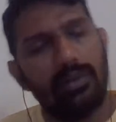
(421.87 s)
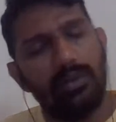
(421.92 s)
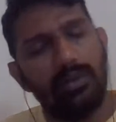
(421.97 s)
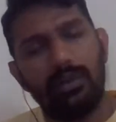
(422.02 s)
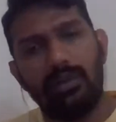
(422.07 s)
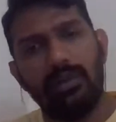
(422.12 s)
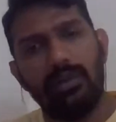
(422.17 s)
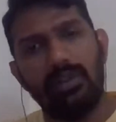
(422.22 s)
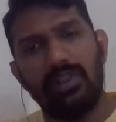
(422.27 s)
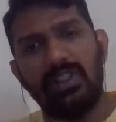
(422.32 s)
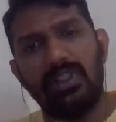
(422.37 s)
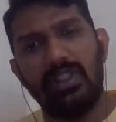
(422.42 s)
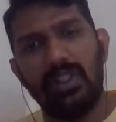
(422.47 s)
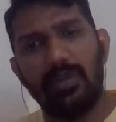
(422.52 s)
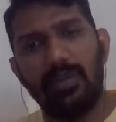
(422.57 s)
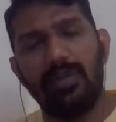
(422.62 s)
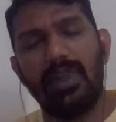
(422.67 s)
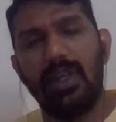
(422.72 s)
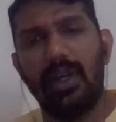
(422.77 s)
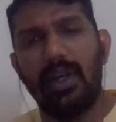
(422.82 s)

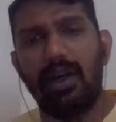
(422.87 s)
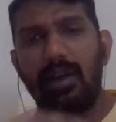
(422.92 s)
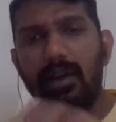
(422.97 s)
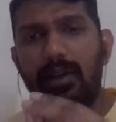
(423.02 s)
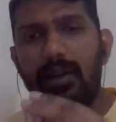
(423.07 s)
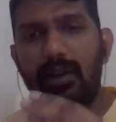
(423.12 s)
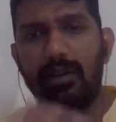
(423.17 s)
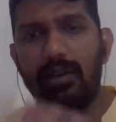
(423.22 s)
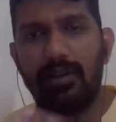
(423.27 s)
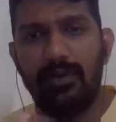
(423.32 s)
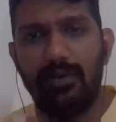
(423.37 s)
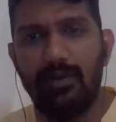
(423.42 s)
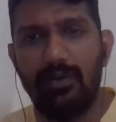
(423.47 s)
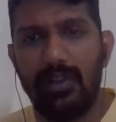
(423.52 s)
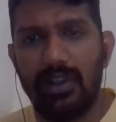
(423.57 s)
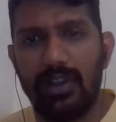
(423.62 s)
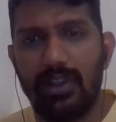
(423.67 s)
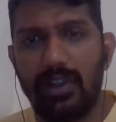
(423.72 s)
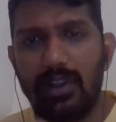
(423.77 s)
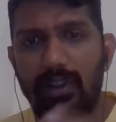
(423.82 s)
CPR,
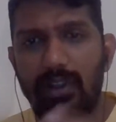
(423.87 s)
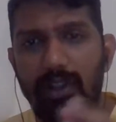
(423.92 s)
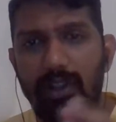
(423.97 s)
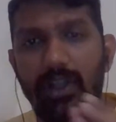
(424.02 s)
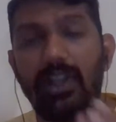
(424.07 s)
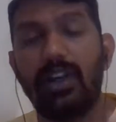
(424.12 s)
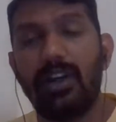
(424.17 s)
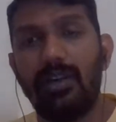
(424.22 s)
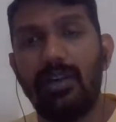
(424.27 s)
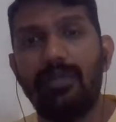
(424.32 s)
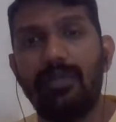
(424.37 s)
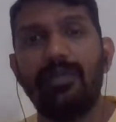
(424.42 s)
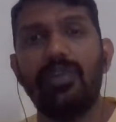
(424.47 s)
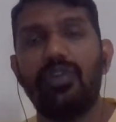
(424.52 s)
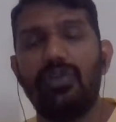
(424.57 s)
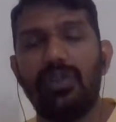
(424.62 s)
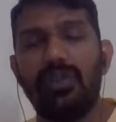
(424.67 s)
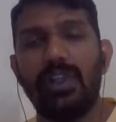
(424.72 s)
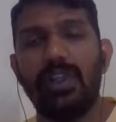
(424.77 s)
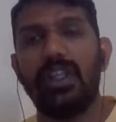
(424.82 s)
which the term
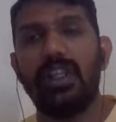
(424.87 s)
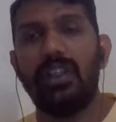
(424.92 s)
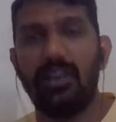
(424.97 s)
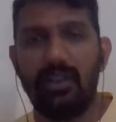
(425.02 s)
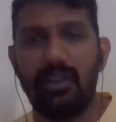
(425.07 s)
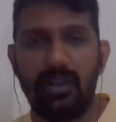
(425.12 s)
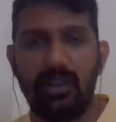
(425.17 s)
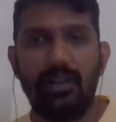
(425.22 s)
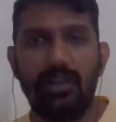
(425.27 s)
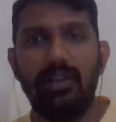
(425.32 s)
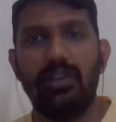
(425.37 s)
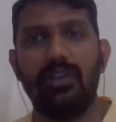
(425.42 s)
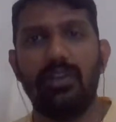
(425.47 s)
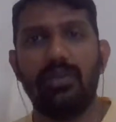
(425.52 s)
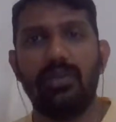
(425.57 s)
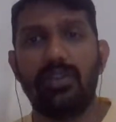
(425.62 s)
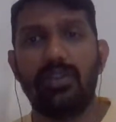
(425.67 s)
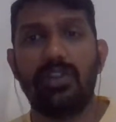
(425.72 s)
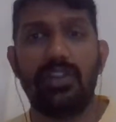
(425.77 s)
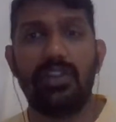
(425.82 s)
usually
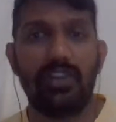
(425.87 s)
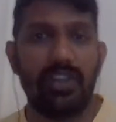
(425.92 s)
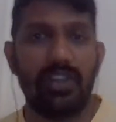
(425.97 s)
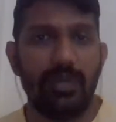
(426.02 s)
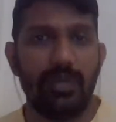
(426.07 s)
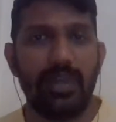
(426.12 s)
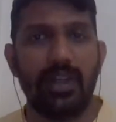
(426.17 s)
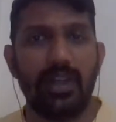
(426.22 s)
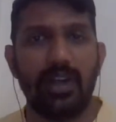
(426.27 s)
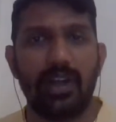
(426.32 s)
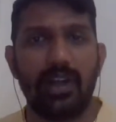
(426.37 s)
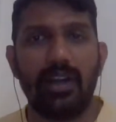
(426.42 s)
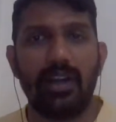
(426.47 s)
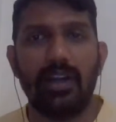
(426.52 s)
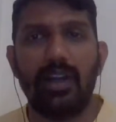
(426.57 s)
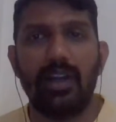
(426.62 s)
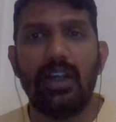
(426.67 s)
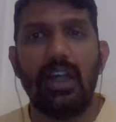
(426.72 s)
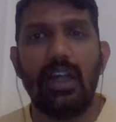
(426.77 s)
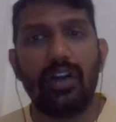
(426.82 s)
used, CPR,
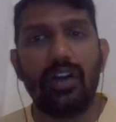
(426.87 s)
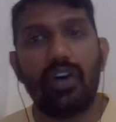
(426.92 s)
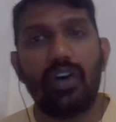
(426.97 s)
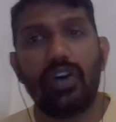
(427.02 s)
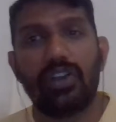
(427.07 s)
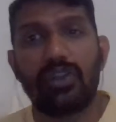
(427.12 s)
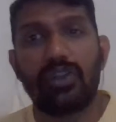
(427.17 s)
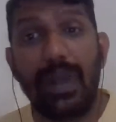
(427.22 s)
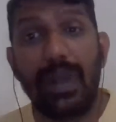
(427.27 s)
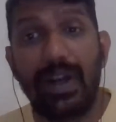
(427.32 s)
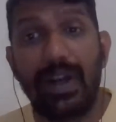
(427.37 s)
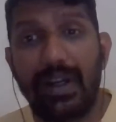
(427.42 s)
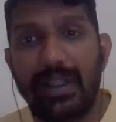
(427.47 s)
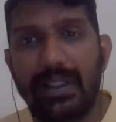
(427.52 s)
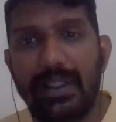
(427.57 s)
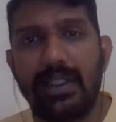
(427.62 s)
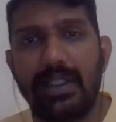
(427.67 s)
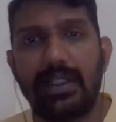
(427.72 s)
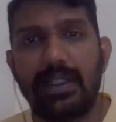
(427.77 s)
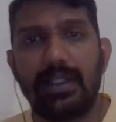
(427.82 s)
cost per
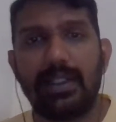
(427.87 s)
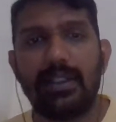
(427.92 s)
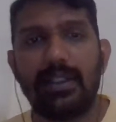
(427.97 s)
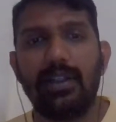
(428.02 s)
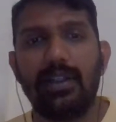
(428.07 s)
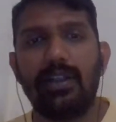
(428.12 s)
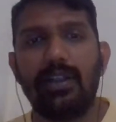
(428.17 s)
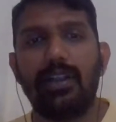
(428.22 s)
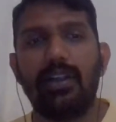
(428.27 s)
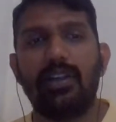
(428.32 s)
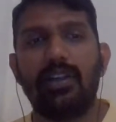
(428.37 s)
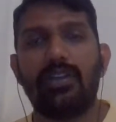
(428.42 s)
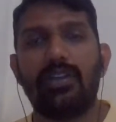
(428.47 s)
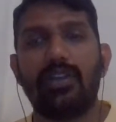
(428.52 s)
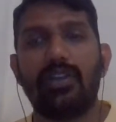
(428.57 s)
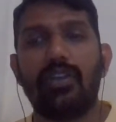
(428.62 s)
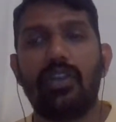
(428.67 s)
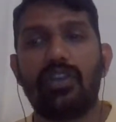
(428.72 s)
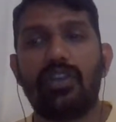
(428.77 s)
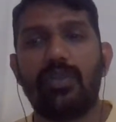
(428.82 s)
results. So
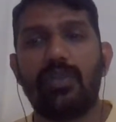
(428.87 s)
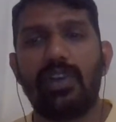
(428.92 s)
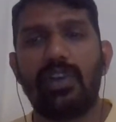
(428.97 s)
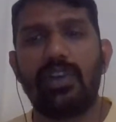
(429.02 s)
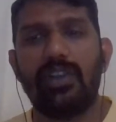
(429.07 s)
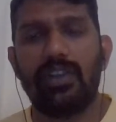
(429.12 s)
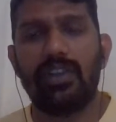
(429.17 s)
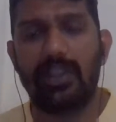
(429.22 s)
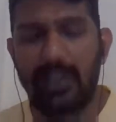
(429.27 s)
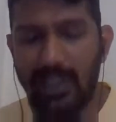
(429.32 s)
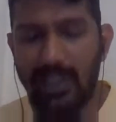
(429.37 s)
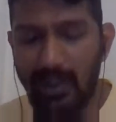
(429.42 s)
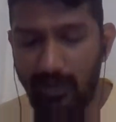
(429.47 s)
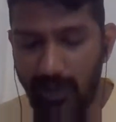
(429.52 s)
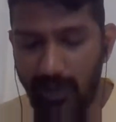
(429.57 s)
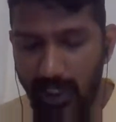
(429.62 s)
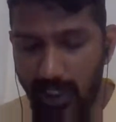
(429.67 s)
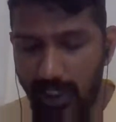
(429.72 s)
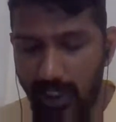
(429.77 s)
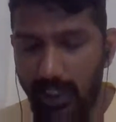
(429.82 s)
cost per results, I'm
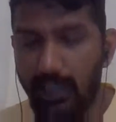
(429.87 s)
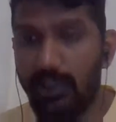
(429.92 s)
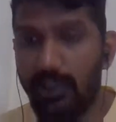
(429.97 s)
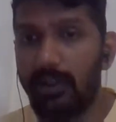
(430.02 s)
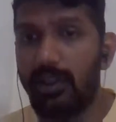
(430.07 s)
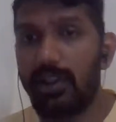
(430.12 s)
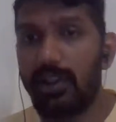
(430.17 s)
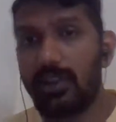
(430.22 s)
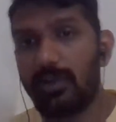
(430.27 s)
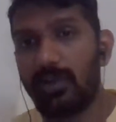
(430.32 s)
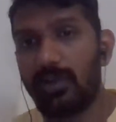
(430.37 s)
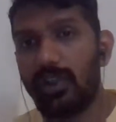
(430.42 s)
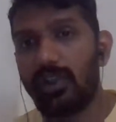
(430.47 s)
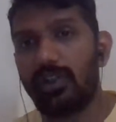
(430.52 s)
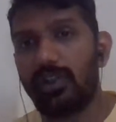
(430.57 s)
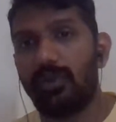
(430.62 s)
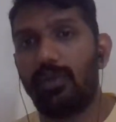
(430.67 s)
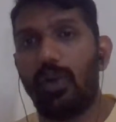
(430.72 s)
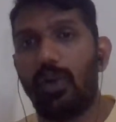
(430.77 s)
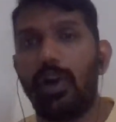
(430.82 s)
getting this much,
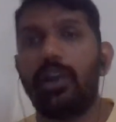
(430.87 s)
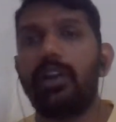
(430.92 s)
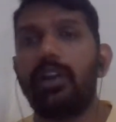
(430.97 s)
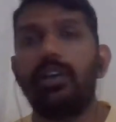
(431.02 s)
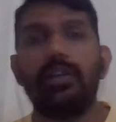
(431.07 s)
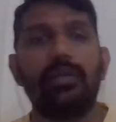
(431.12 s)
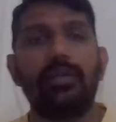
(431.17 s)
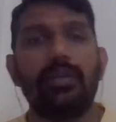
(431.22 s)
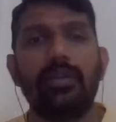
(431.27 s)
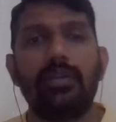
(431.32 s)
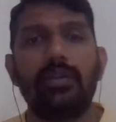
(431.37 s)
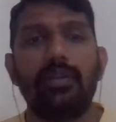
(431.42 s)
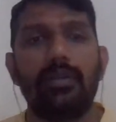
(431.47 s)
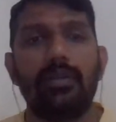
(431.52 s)
0.30,